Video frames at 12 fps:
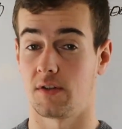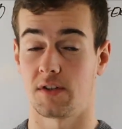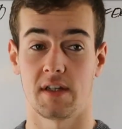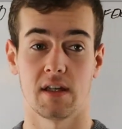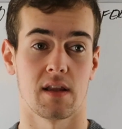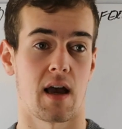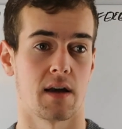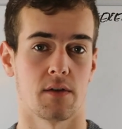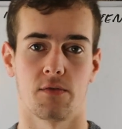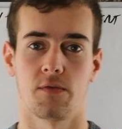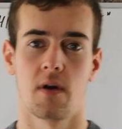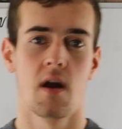You see a lot
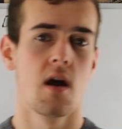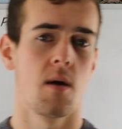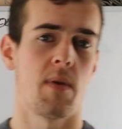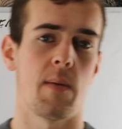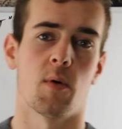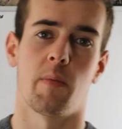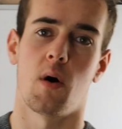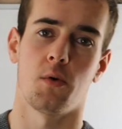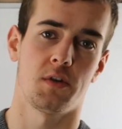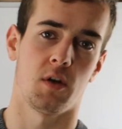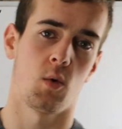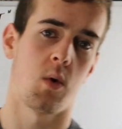of people
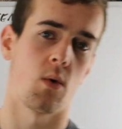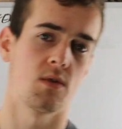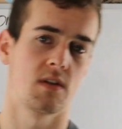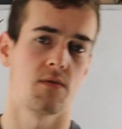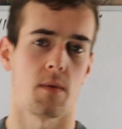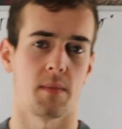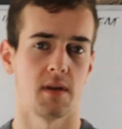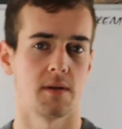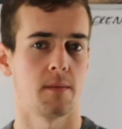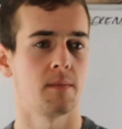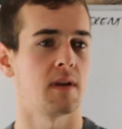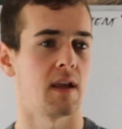posting quotes from
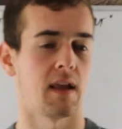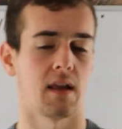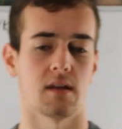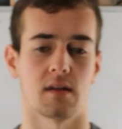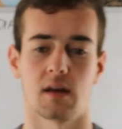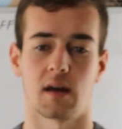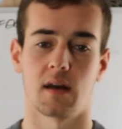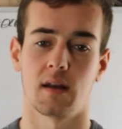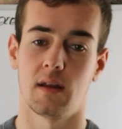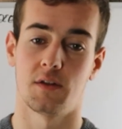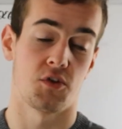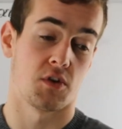him, and
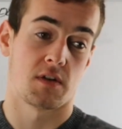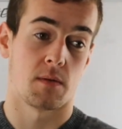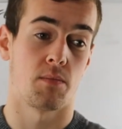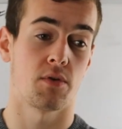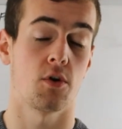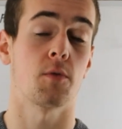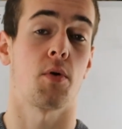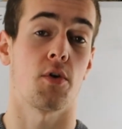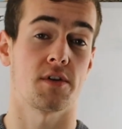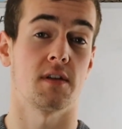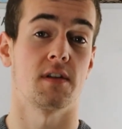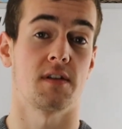uh, it's just a good
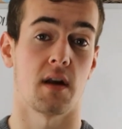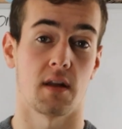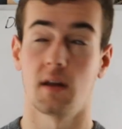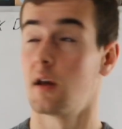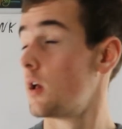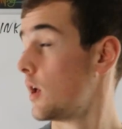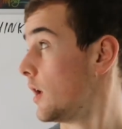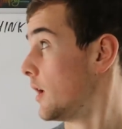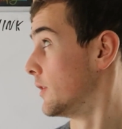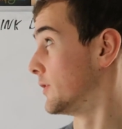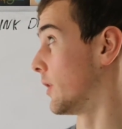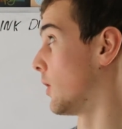person to study.
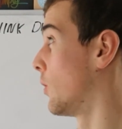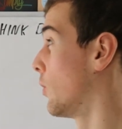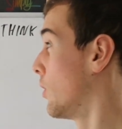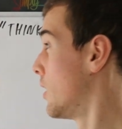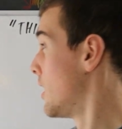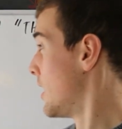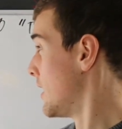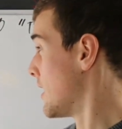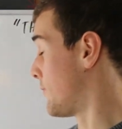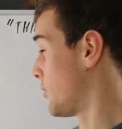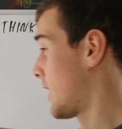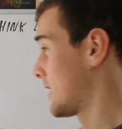So,
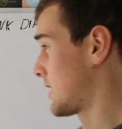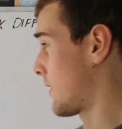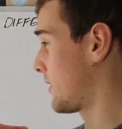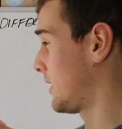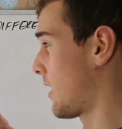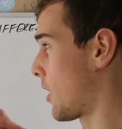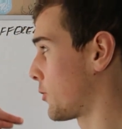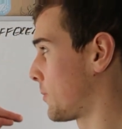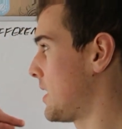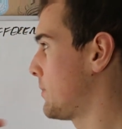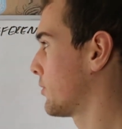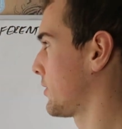if you guys have any other
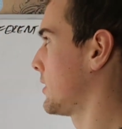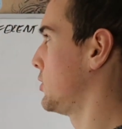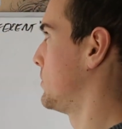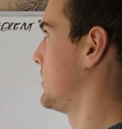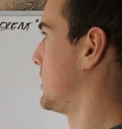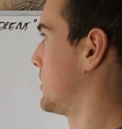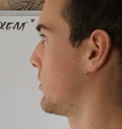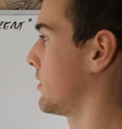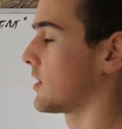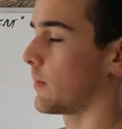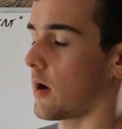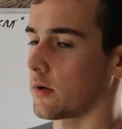people that you'd be
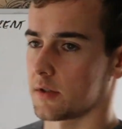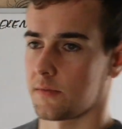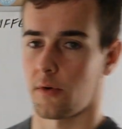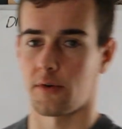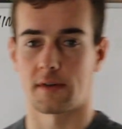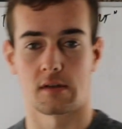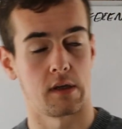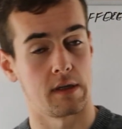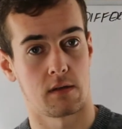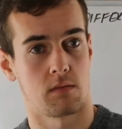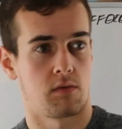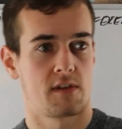curious about as far as
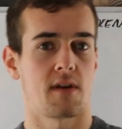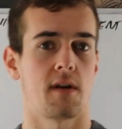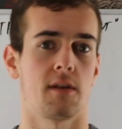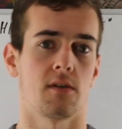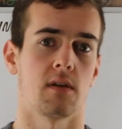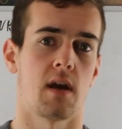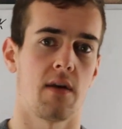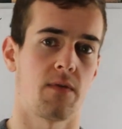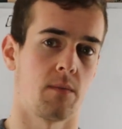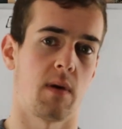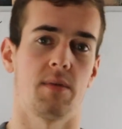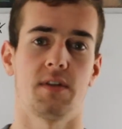like studying their
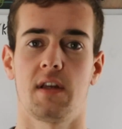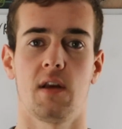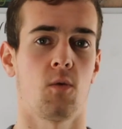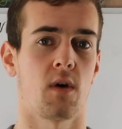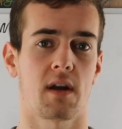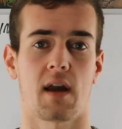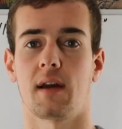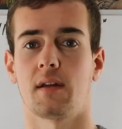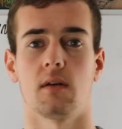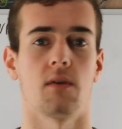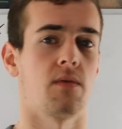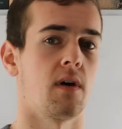life and maybe seeing what
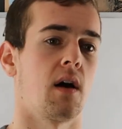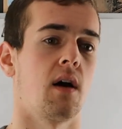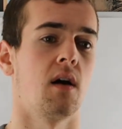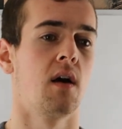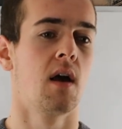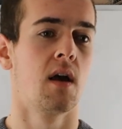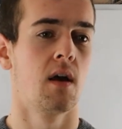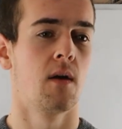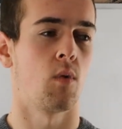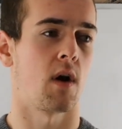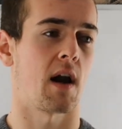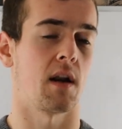kind of uh,
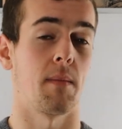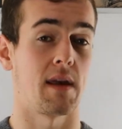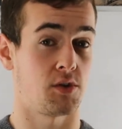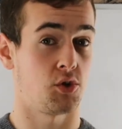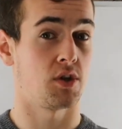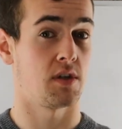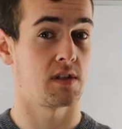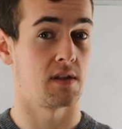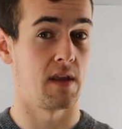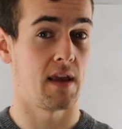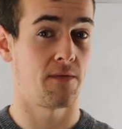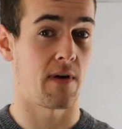what kind of
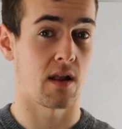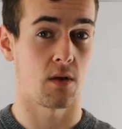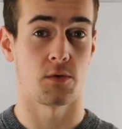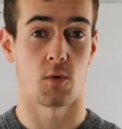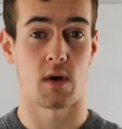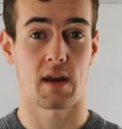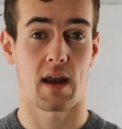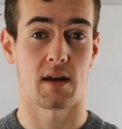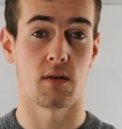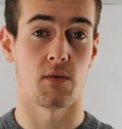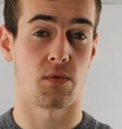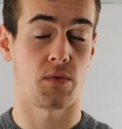messages they followed or what
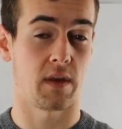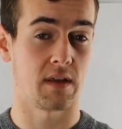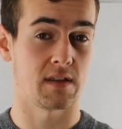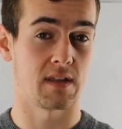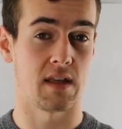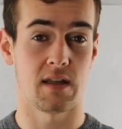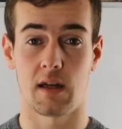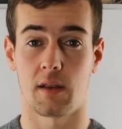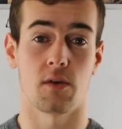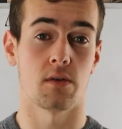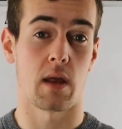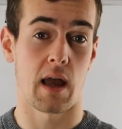kind of things they did
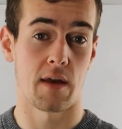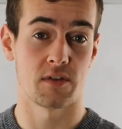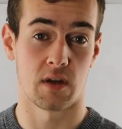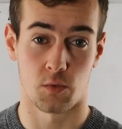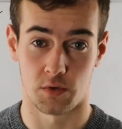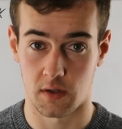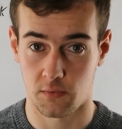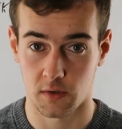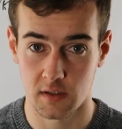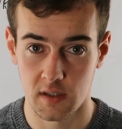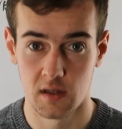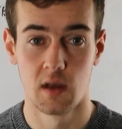in their lives that were
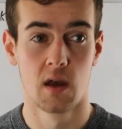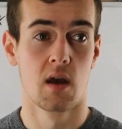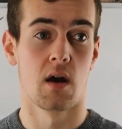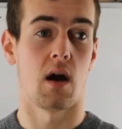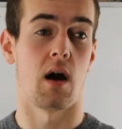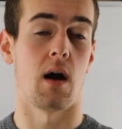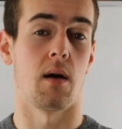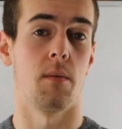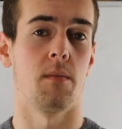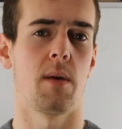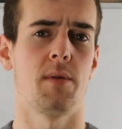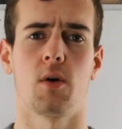different,
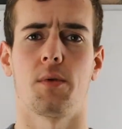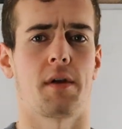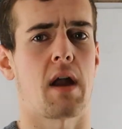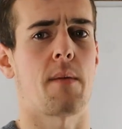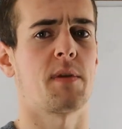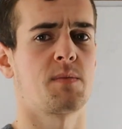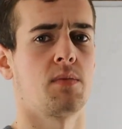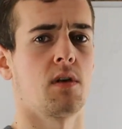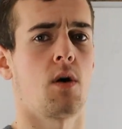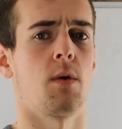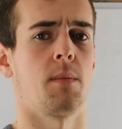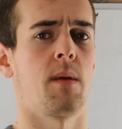um, let me know in the comments
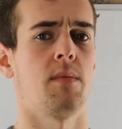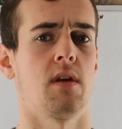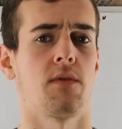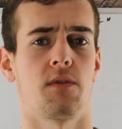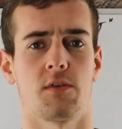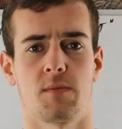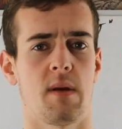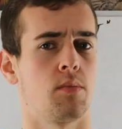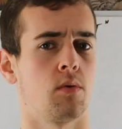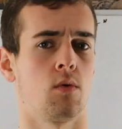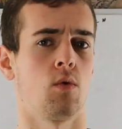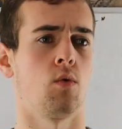below, and maybe if there's
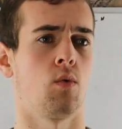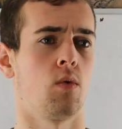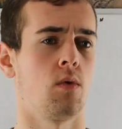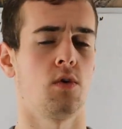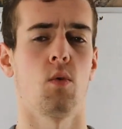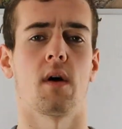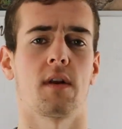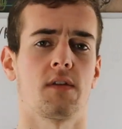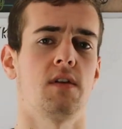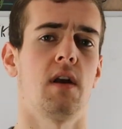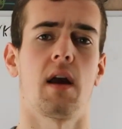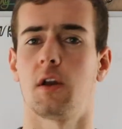people who you want to
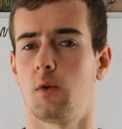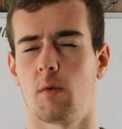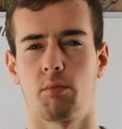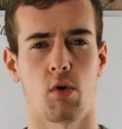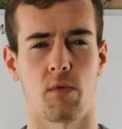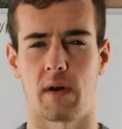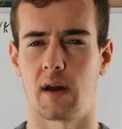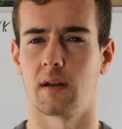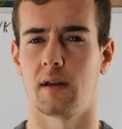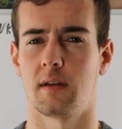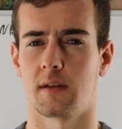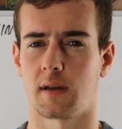see, I could do a
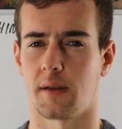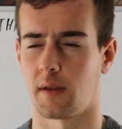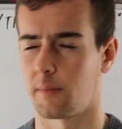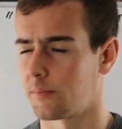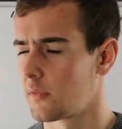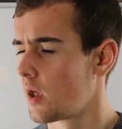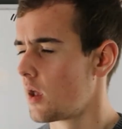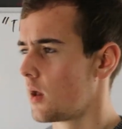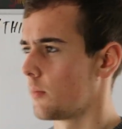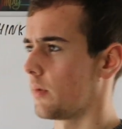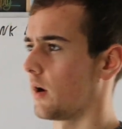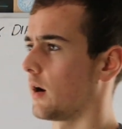profile like this on them.
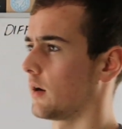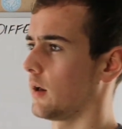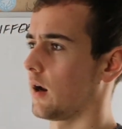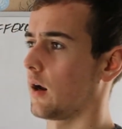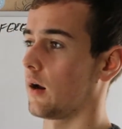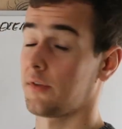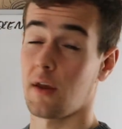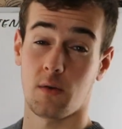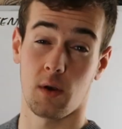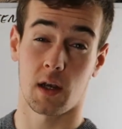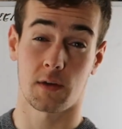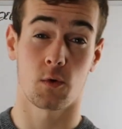But uh,
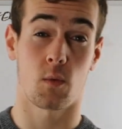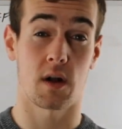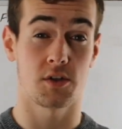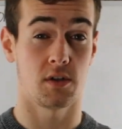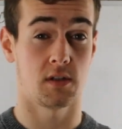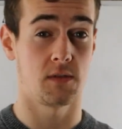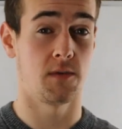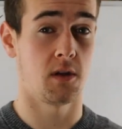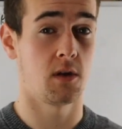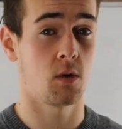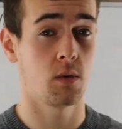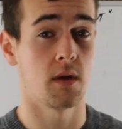thank you guys for watching this
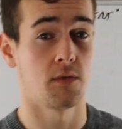video.